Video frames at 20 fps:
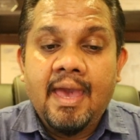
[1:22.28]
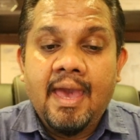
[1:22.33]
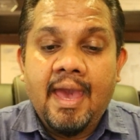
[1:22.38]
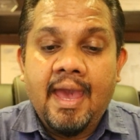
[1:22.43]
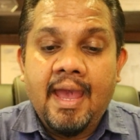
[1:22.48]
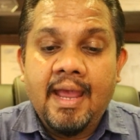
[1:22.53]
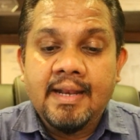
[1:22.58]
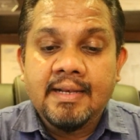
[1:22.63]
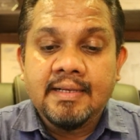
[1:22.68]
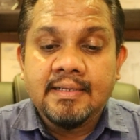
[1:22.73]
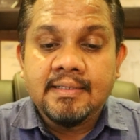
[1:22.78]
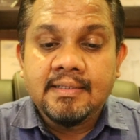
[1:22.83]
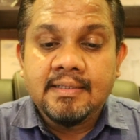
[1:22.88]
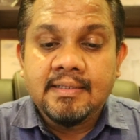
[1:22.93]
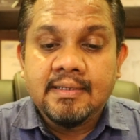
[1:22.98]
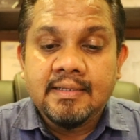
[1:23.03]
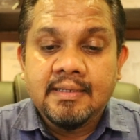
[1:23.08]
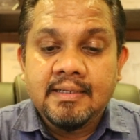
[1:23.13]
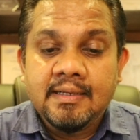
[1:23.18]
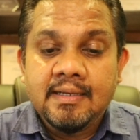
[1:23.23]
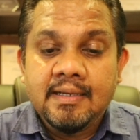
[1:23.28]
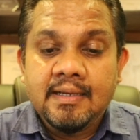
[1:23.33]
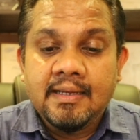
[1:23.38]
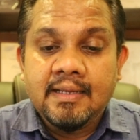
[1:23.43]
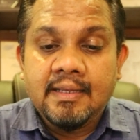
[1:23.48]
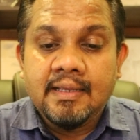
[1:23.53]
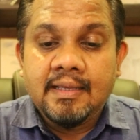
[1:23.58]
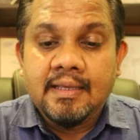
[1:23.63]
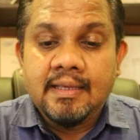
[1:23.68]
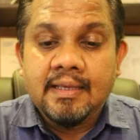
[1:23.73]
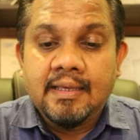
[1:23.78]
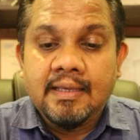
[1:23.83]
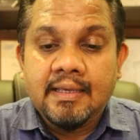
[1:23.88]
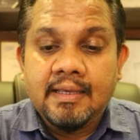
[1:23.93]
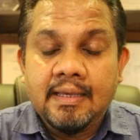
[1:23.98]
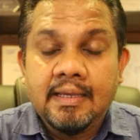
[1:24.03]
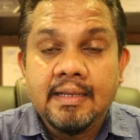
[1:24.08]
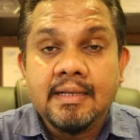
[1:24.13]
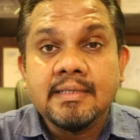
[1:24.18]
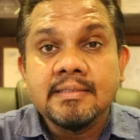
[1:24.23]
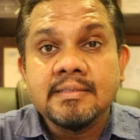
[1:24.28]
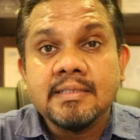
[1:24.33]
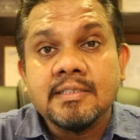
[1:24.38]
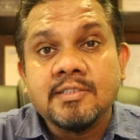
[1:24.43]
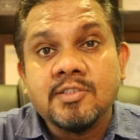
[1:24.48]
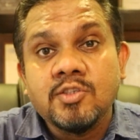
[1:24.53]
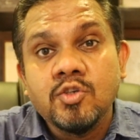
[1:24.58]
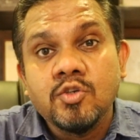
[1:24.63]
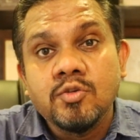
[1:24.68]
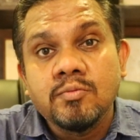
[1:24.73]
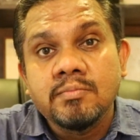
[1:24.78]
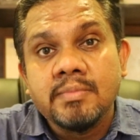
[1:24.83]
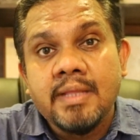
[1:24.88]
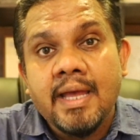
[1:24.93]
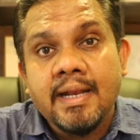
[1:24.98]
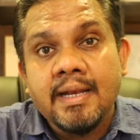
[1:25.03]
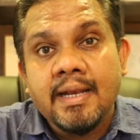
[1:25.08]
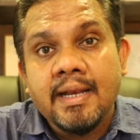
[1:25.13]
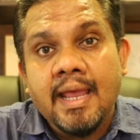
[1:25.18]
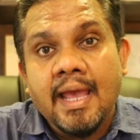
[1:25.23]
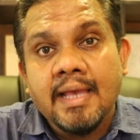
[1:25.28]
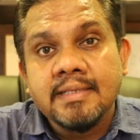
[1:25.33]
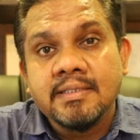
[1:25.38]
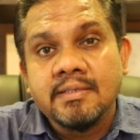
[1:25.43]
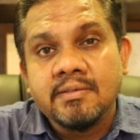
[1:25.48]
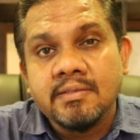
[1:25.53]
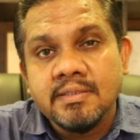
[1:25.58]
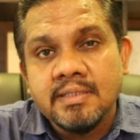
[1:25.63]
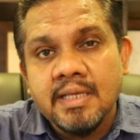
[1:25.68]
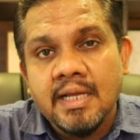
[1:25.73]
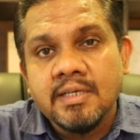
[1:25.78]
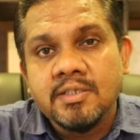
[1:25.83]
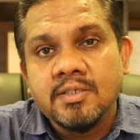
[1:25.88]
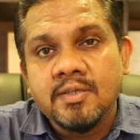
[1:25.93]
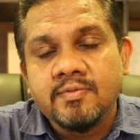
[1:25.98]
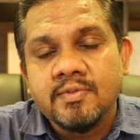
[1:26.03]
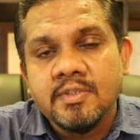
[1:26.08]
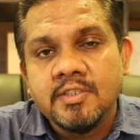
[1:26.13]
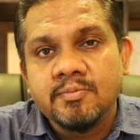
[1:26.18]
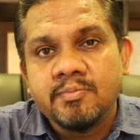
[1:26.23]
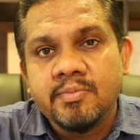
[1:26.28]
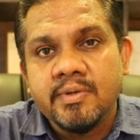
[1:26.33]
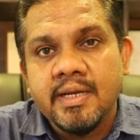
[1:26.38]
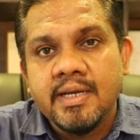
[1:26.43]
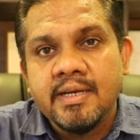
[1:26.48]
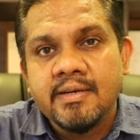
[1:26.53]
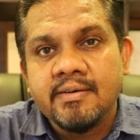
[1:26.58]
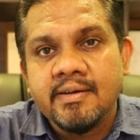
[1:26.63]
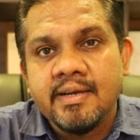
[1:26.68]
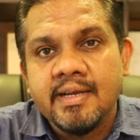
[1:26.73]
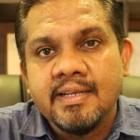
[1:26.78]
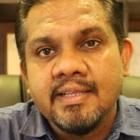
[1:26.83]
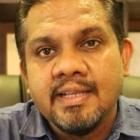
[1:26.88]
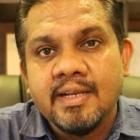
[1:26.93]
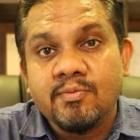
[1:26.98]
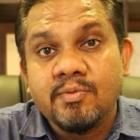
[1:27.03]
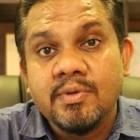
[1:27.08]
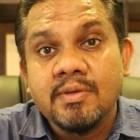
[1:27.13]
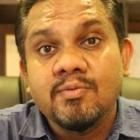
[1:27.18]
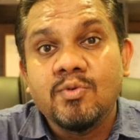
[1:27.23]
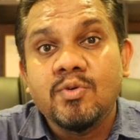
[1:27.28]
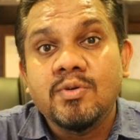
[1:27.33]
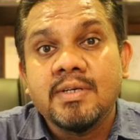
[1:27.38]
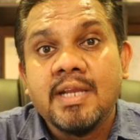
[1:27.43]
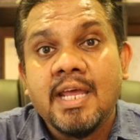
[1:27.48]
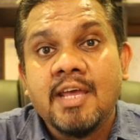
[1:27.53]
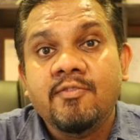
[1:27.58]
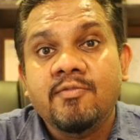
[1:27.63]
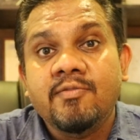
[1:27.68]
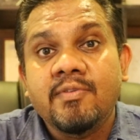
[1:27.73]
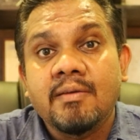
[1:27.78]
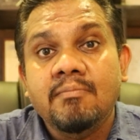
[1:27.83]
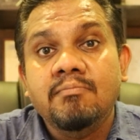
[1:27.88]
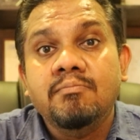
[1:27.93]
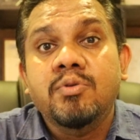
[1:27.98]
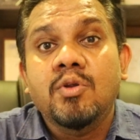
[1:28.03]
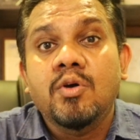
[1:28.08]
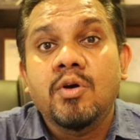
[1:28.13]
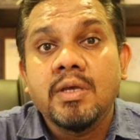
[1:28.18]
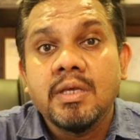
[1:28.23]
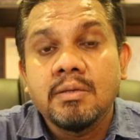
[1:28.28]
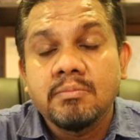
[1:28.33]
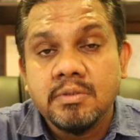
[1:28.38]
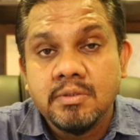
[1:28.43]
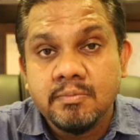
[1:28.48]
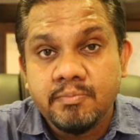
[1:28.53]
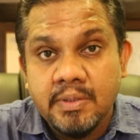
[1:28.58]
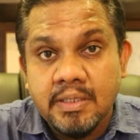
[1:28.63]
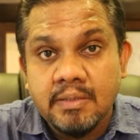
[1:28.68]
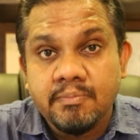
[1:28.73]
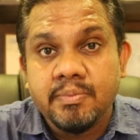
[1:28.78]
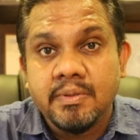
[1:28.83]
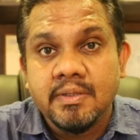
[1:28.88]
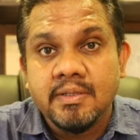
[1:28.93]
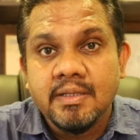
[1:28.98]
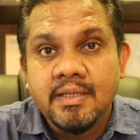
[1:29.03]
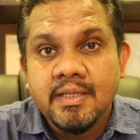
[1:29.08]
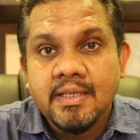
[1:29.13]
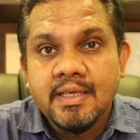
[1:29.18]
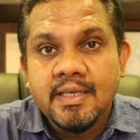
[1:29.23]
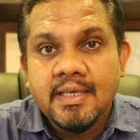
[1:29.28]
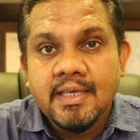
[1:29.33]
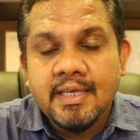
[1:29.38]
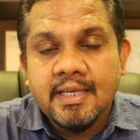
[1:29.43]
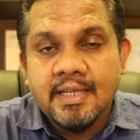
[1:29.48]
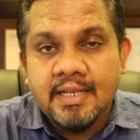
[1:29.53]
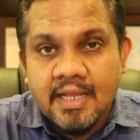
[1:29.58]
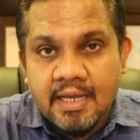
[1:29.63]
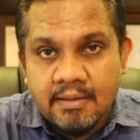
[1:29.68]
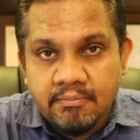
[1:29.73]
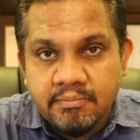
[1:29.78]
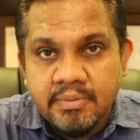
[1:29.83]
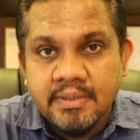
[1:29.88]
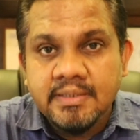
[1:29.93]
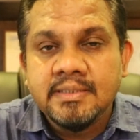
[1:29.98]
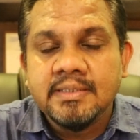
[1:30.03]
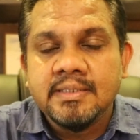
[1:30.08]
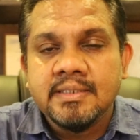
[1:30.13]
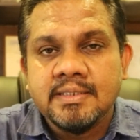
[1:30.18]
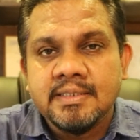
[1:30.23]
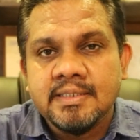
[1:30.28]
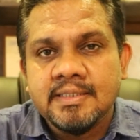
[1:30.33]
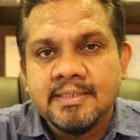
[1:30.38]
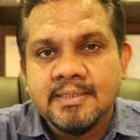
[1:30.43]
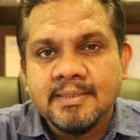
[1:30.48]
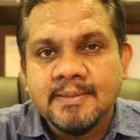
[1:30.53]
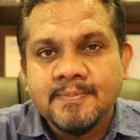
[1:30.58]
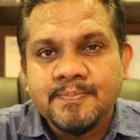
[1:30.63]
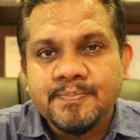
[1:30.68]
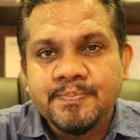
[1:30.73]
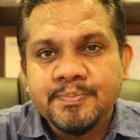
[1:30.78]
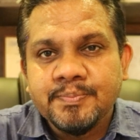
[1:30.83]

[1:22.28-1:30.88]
And it is assumed that as a result of this brain drain that we won't have employable people in our businesses.